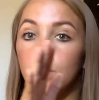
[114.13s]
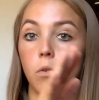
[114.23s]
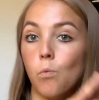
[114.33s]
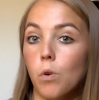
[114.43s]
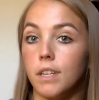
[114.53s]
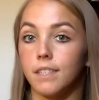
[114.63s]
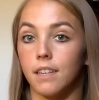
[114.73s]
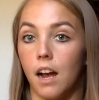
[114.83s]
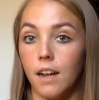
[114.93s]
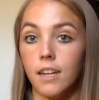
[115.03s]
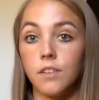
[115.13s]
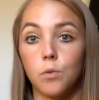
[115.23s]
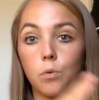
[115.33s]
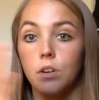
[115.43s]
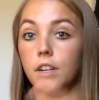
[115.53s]
one side
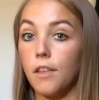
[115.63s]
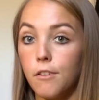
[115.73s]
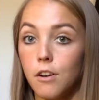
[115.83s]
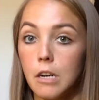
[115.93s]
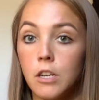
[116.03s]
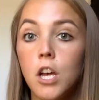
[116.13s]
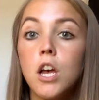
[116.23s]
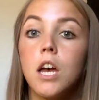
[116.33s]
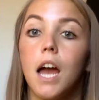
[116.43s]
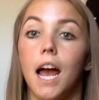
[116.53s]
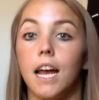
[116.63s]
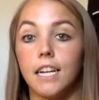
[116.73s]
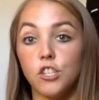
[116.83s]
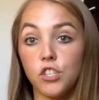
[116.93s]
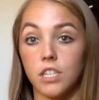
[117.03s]
or another
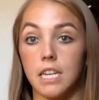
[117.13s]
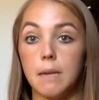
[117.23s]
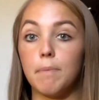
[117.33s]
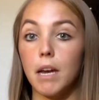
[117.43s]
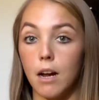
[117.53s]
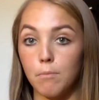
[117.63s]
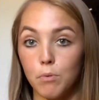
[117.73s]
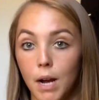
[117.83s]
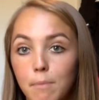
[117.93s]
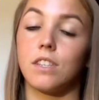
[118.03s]
and just to keep it upright.